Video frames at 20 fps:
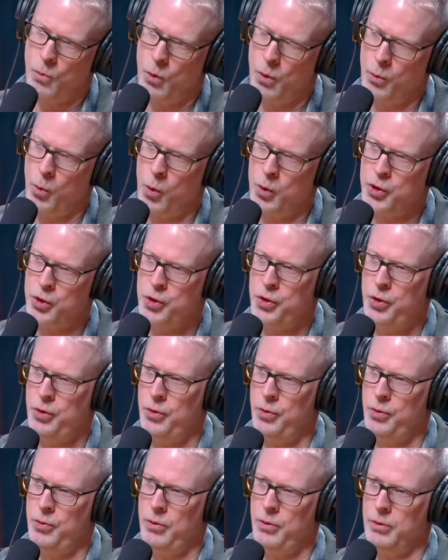War
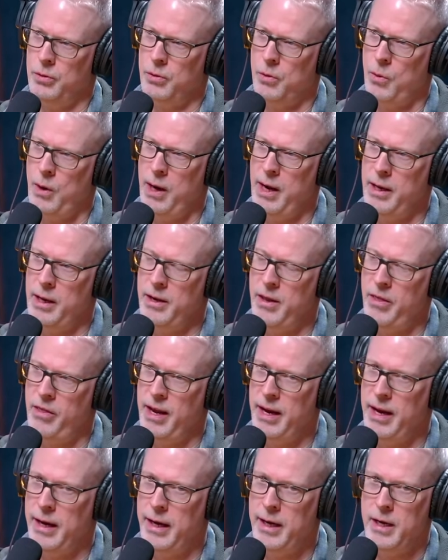II, when
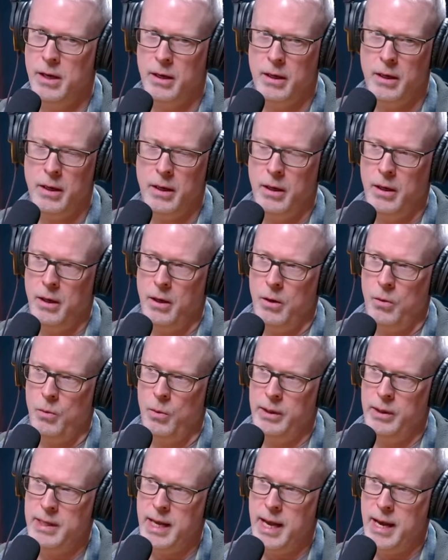the
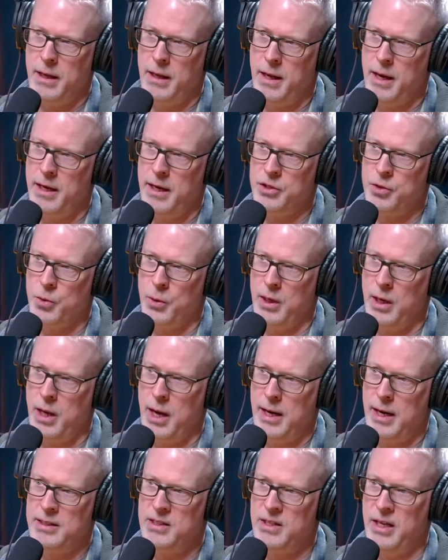Allies
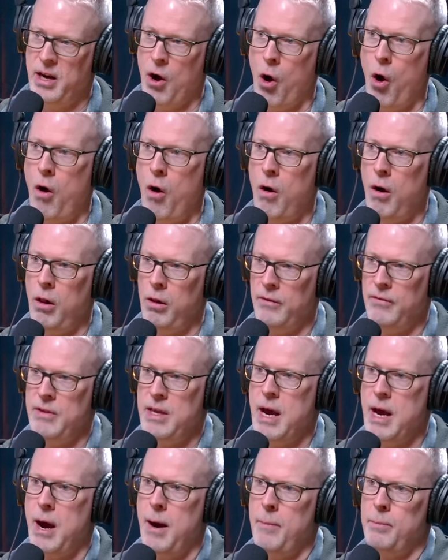realized that all of the
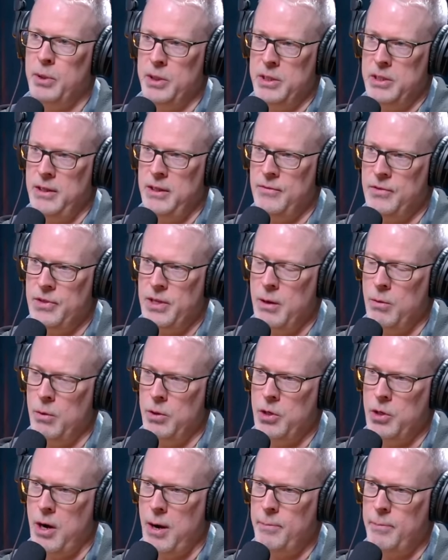operatives they were
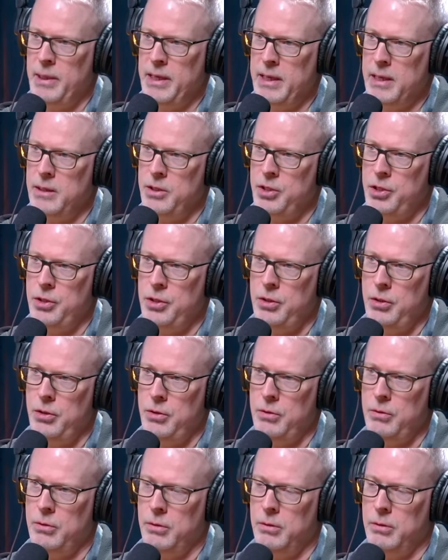dropping
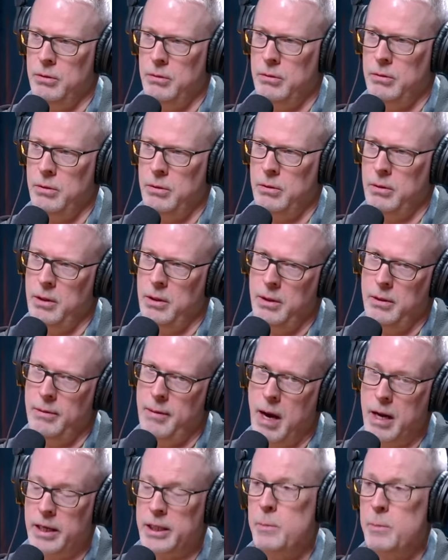into
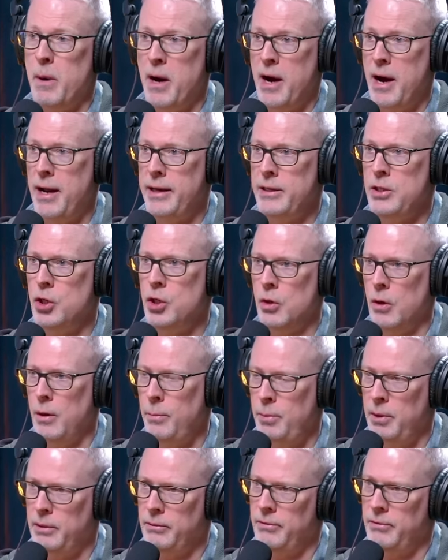occupied
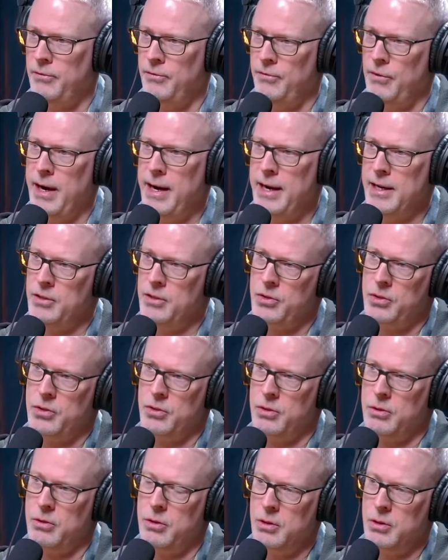Europe,
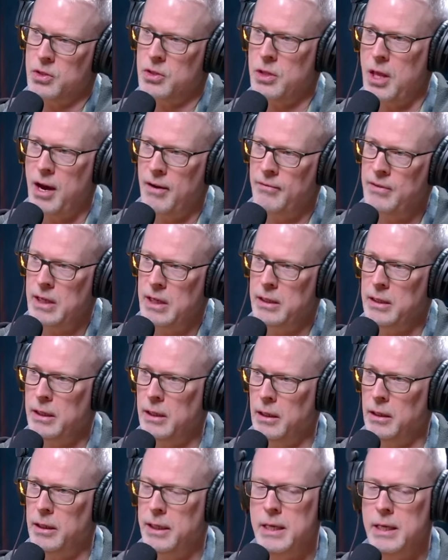France, Yugoslavia,
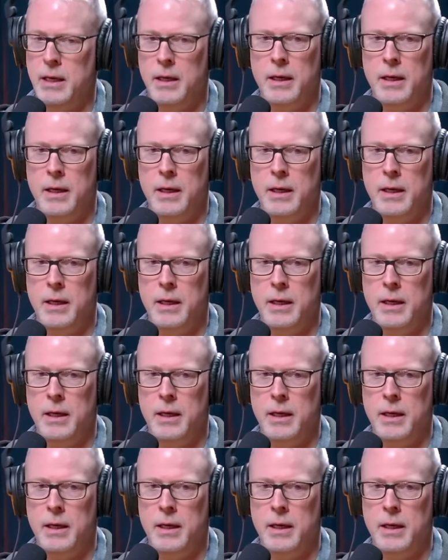Italy,